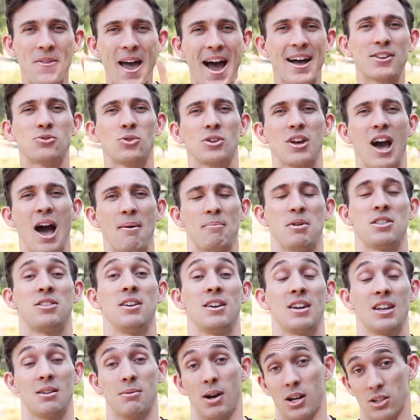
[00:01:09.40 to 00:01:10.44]
that's what got me
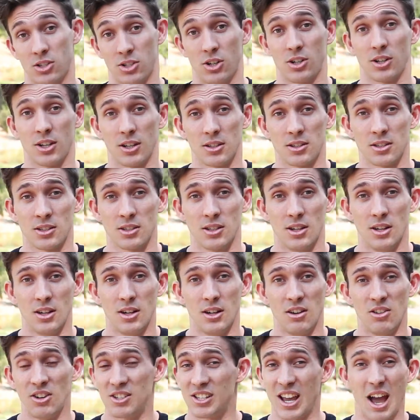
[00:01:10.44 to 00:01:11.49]
thinking about circuits.
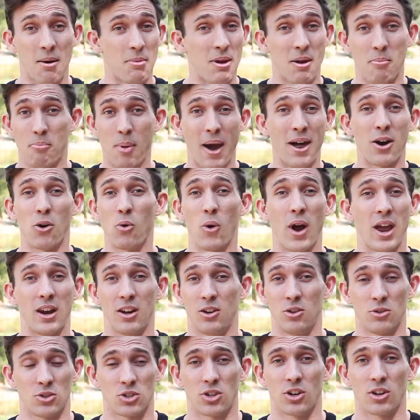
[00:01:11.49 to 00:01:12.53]
There's gotta be a better way to
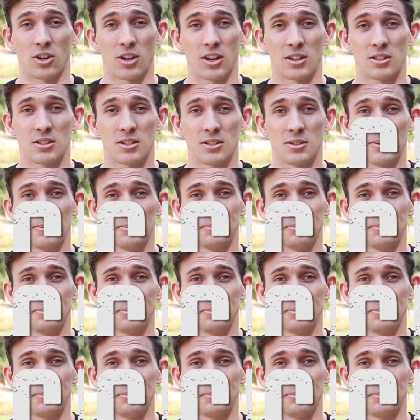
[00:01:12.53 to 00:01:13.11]
do circuits.